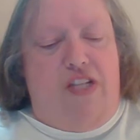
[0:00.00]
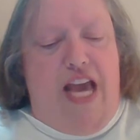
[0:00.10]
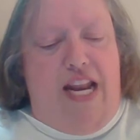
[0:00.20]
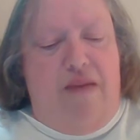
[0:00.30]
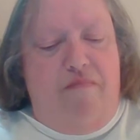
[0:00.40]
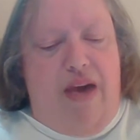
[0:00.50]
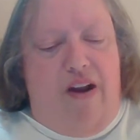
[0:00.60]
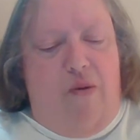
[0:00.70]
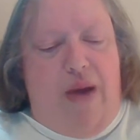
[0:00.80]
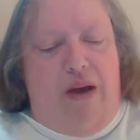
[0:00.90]
Danny
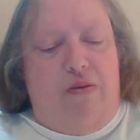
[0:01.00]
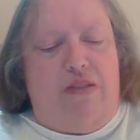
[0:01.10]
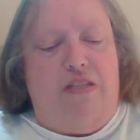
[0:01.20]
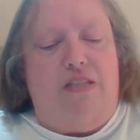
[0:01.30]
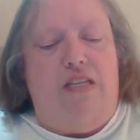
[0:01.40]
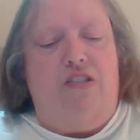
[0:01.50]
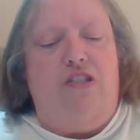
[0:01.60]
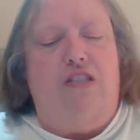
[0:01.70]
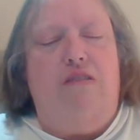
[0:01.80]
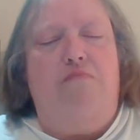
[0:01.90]
Meadow Mouse is as
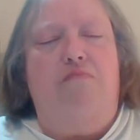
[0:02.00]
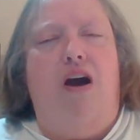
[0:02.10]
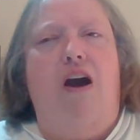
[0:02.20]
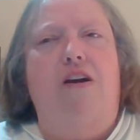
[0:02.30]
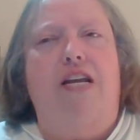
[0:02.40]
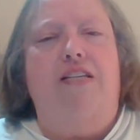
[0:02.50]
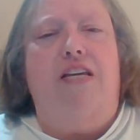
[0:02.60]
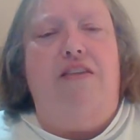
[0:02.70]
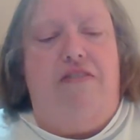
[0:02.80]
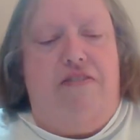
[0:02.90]
smart as
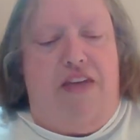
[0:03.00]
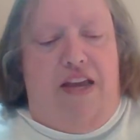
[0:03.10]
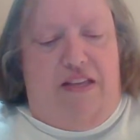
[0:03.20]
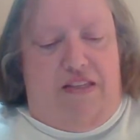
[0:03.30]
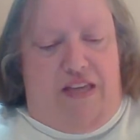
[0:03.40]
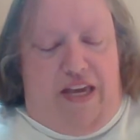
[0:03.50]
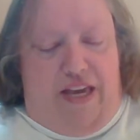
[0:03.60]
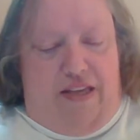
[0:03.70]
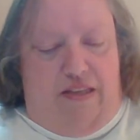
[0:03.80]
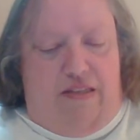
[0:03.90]
he thinks he
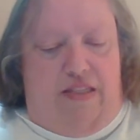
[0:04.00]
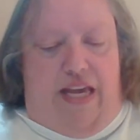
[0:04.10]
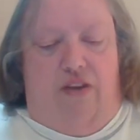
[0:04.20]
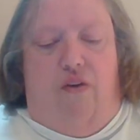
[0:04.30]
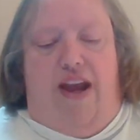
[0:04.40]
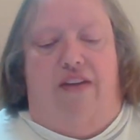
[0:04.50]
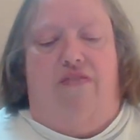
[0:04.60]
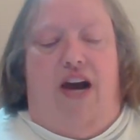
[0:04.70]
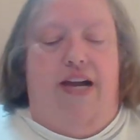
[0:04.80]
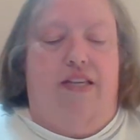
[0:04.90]
is, said Granny
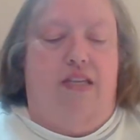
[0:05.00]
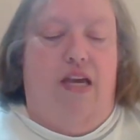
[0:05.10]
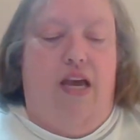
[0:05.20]
Fox.